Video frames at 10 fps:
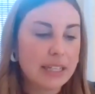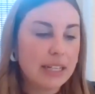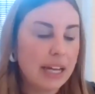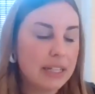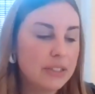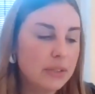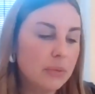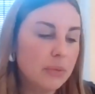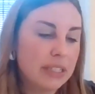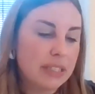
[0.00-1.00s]
And I
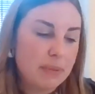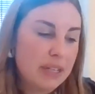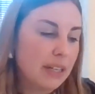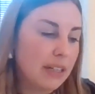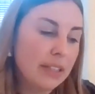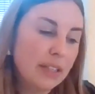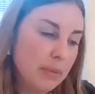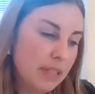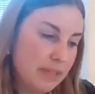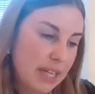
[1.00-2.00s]
do want to spend a
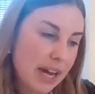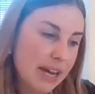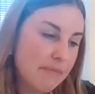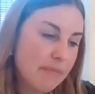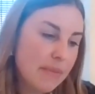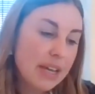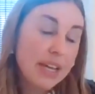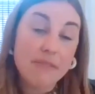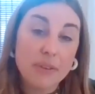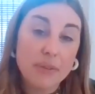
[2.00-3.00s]
little bit of time,
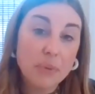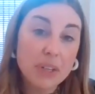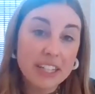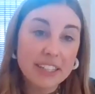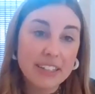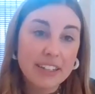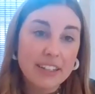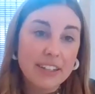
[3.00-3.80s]
if you would,